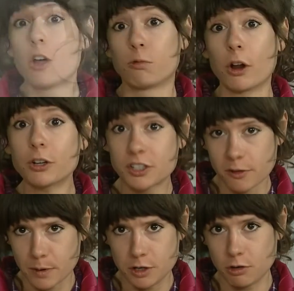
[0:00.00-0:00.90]
runners have
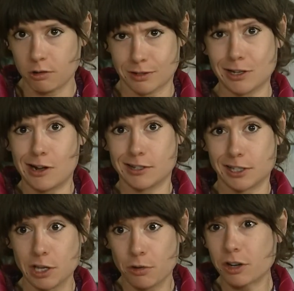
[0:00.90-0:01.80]
been doing what's called
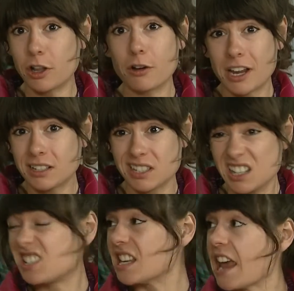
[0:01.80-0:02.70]
soda loading
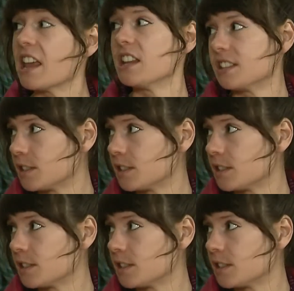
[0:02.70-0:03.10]
since the eighties.